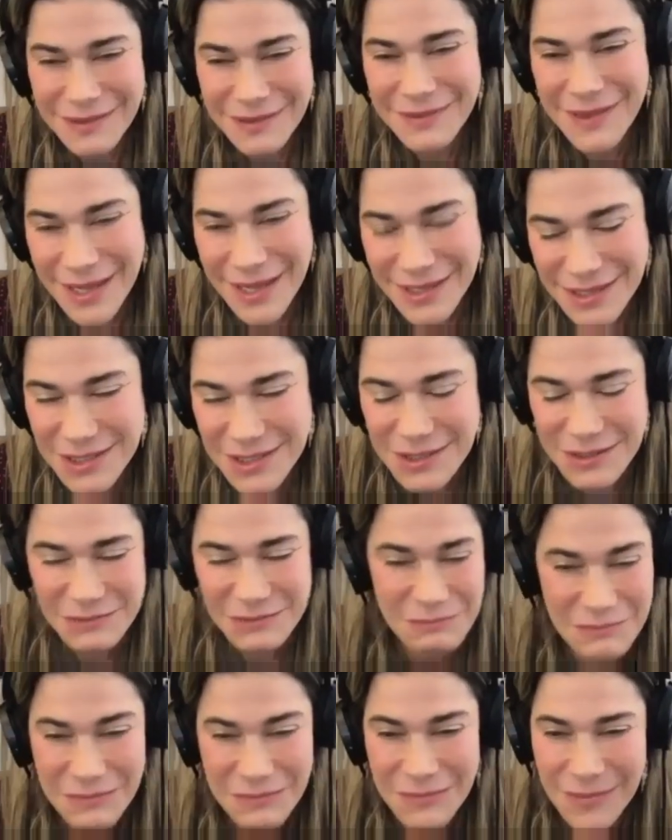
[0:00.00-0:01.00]
that's
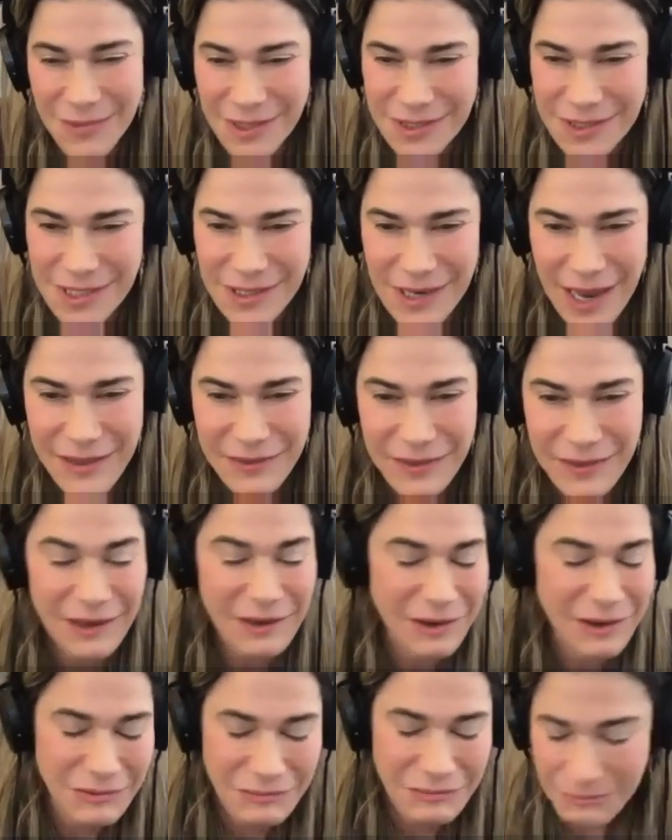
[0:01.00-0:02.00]
I think
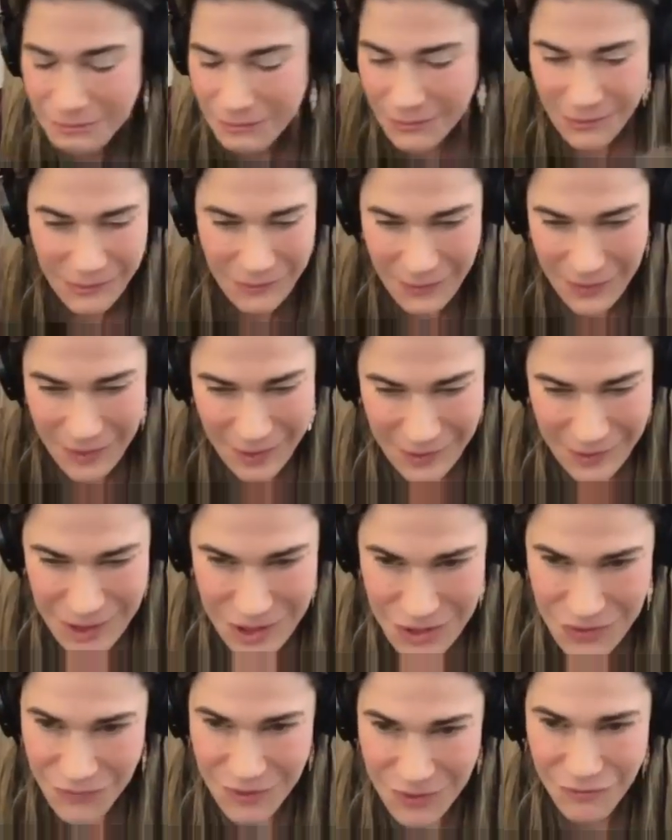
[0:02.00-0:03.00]
a good thing
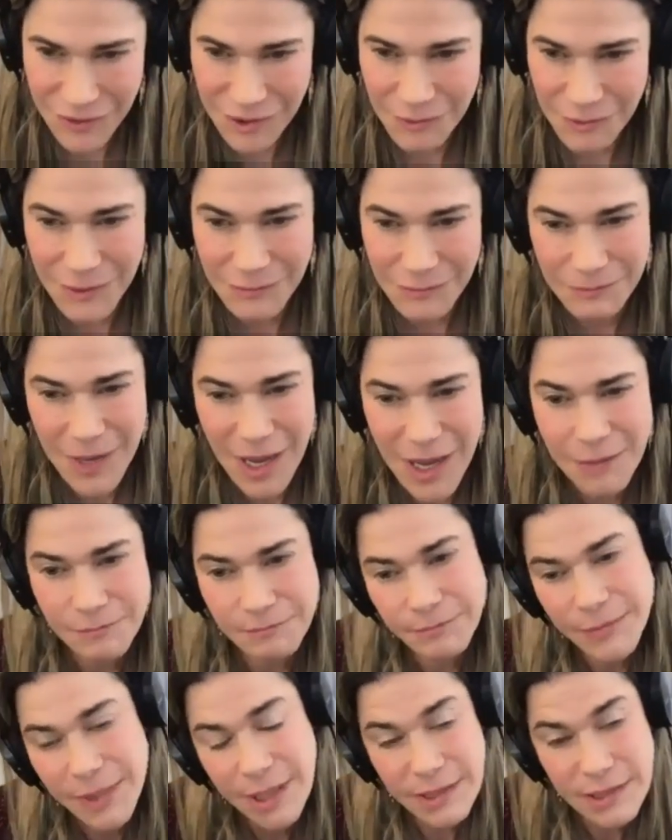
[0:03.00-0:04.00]
just for everyone.
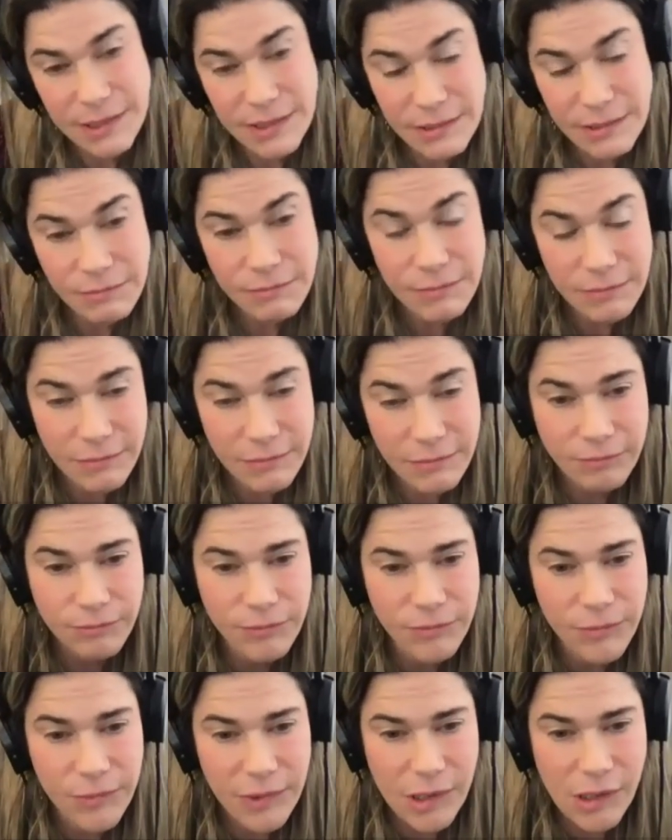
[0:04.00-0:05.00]
Because
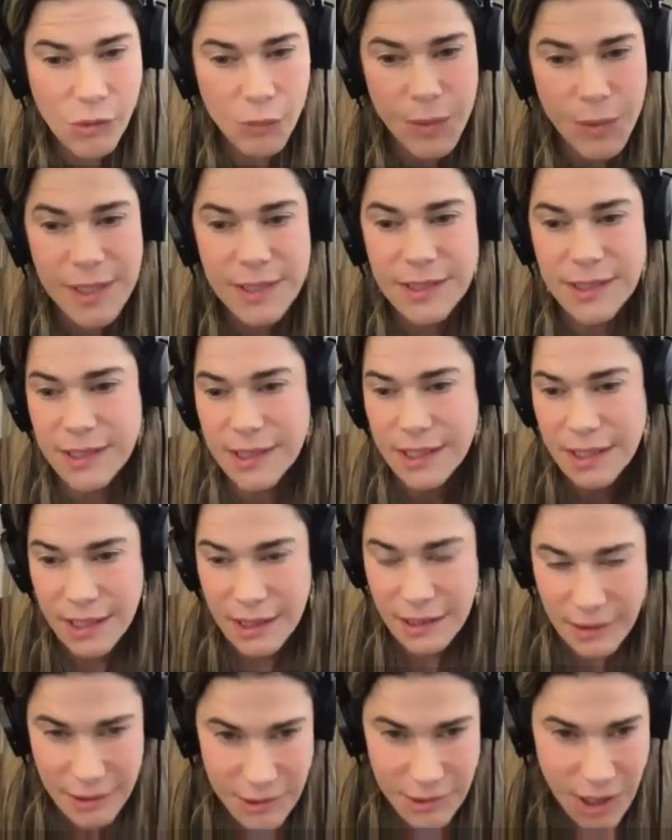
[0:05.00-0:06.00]
the
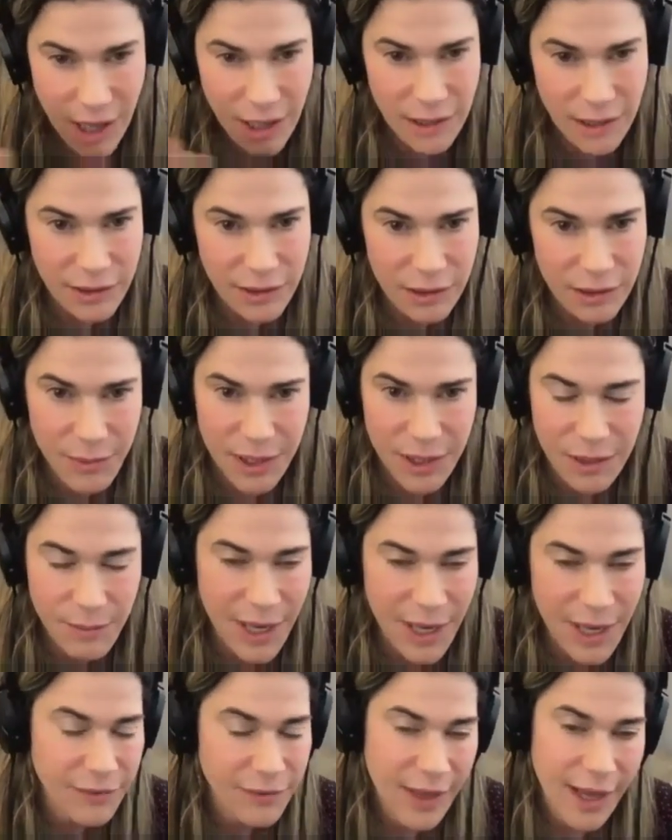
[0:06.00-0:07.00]
obesity, can you talk a little bit
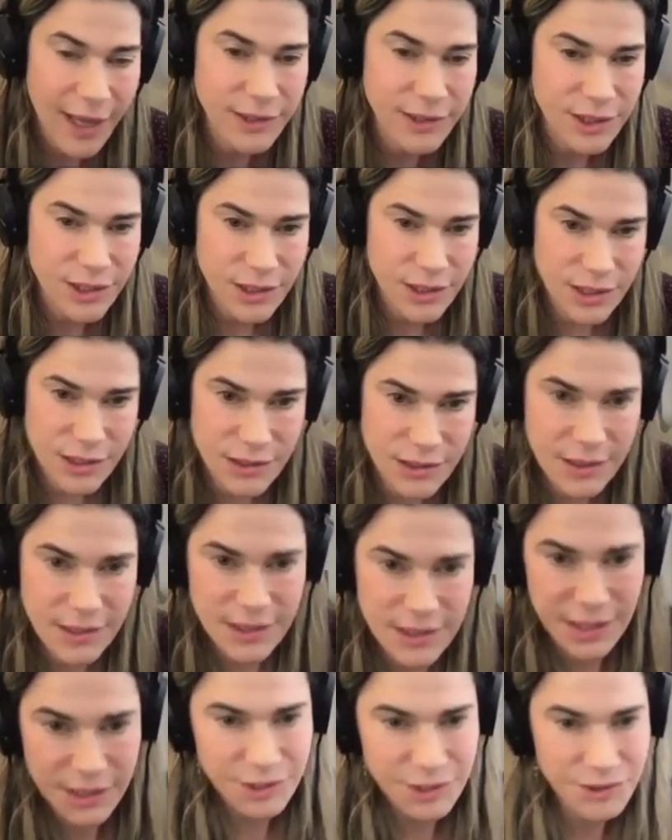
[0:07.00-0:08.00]
about that, just the
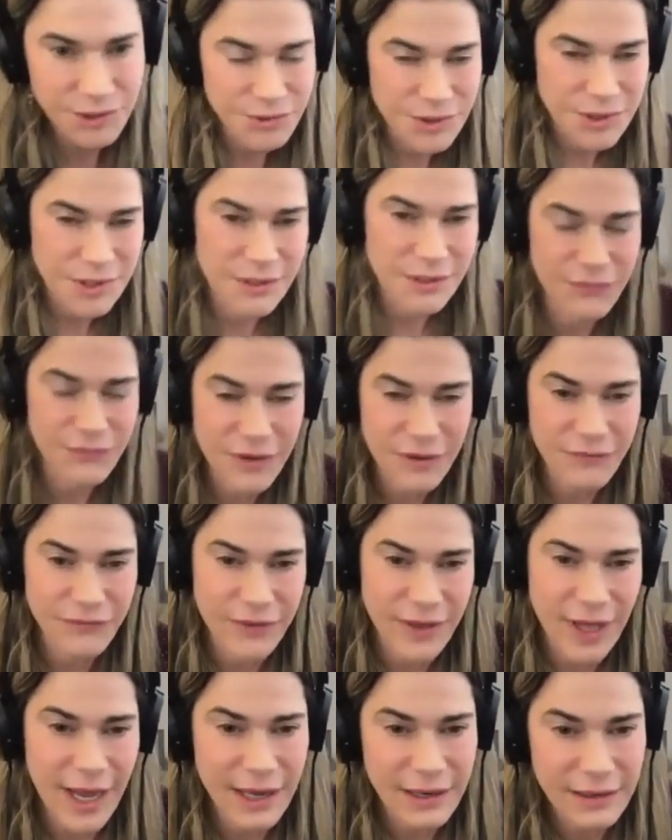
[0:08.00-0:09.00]
dangers of
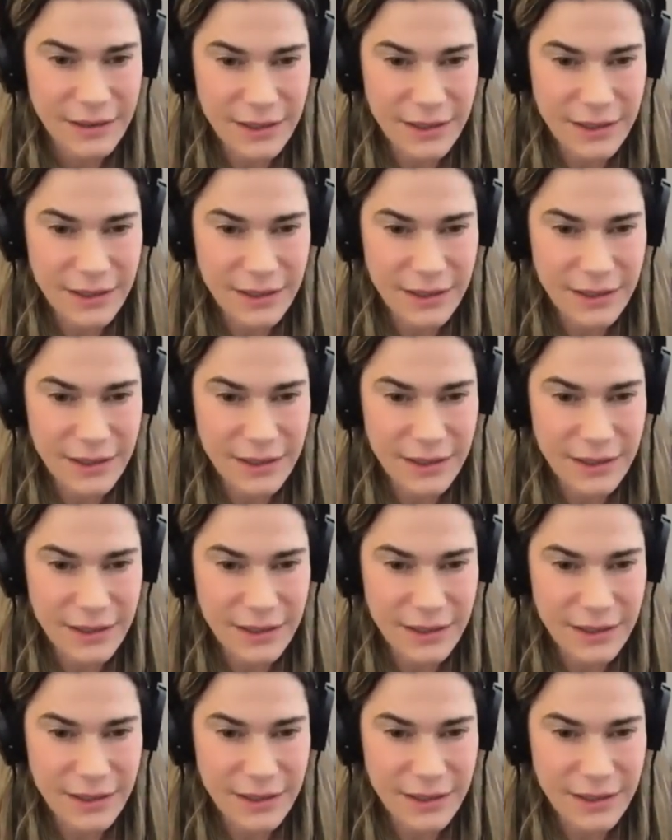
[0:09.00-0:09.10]
that?